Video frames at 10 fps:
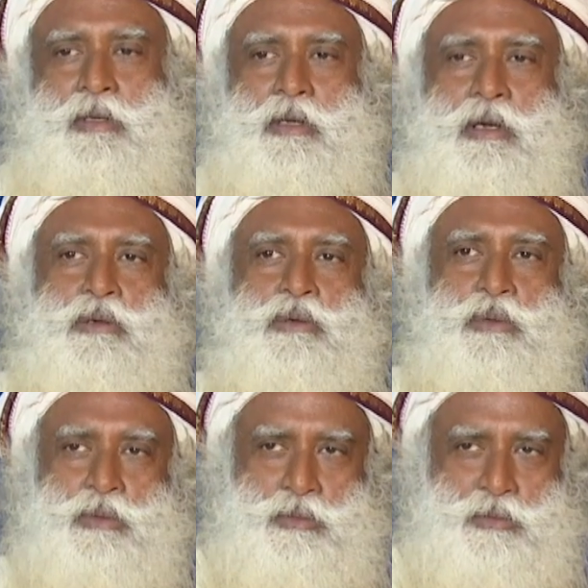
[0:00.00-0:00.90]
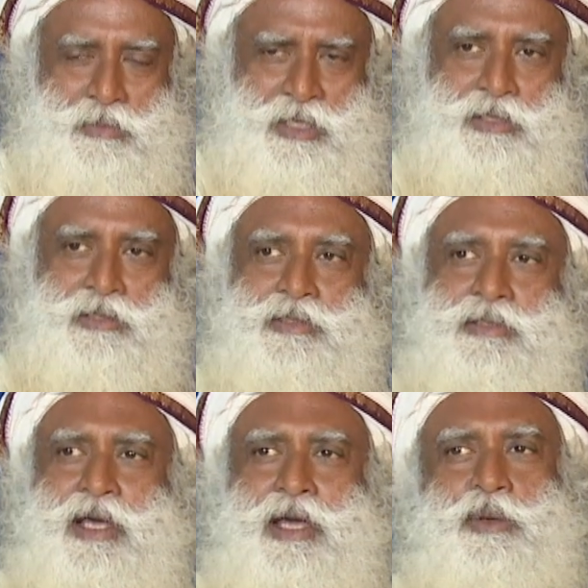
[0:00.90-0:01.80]
a guru means,
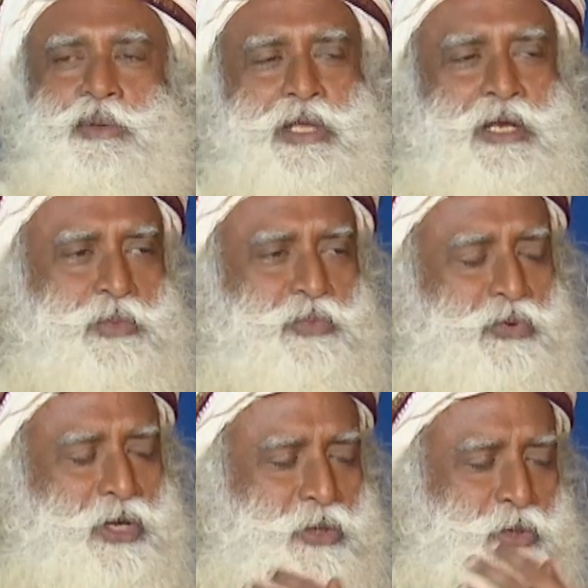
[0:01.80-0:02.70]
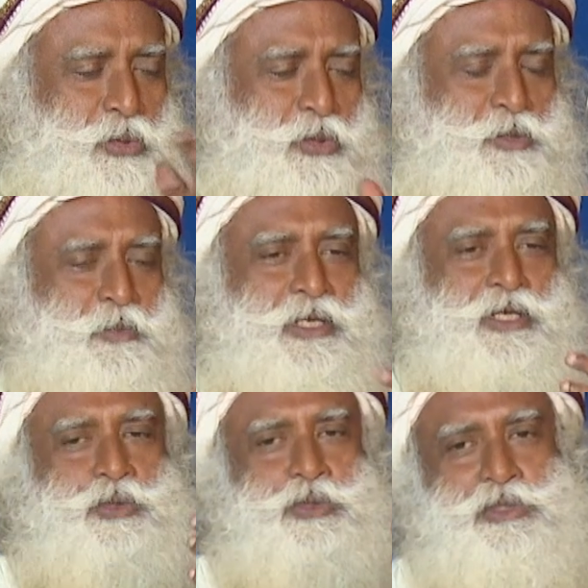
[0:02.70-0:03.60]
I know that word guru is being
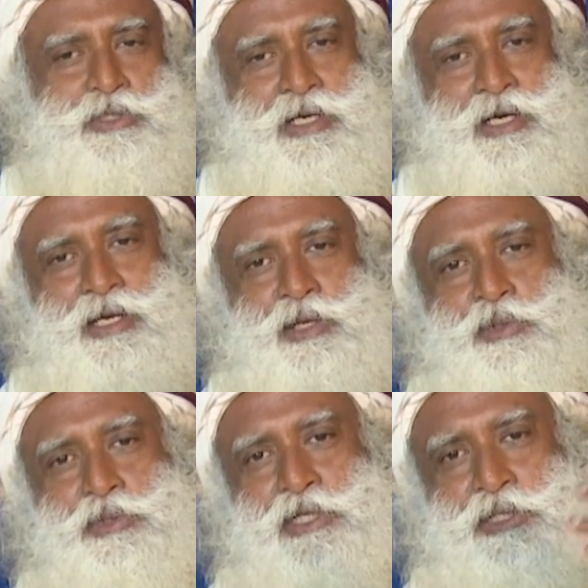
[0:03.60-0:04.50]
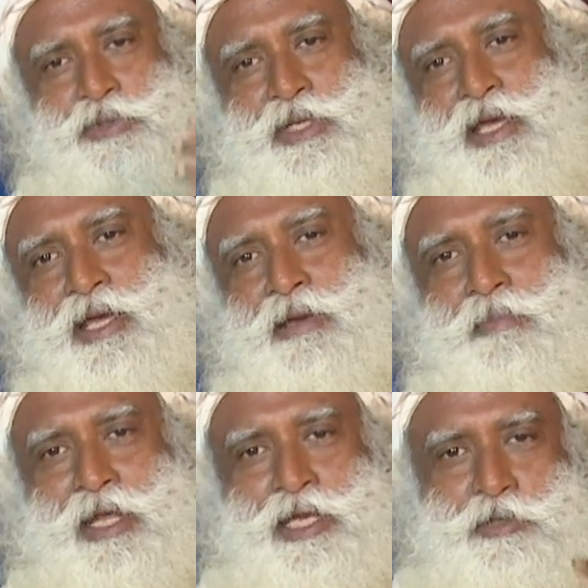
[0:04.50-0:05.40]
used loosely today,
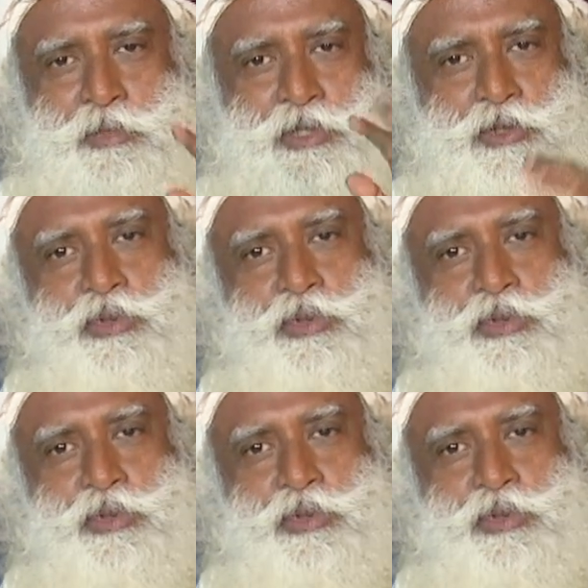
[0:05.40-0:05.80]
management